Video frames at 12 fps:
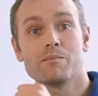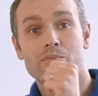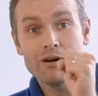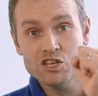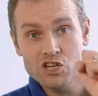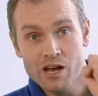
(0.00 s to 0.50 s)

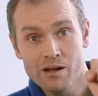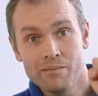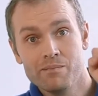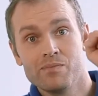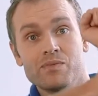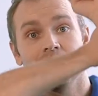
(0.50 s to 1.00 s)

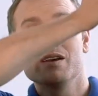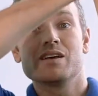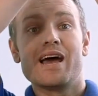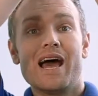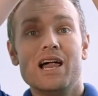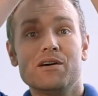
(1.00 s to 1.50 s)
Pressure,
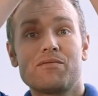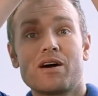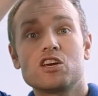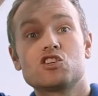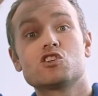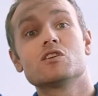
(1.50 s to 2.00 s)

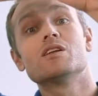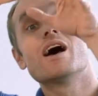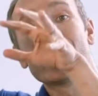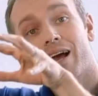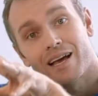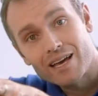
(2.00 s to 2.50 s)

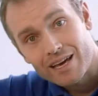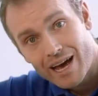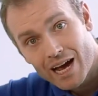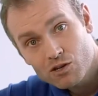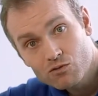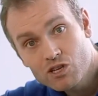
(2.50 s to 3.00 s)
elevation,
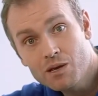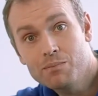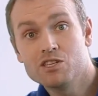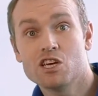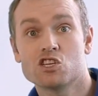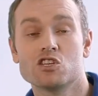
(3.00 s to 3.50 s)
casualty
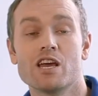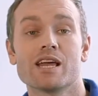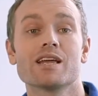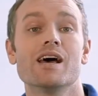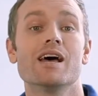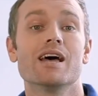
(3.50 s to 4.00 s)
positioning,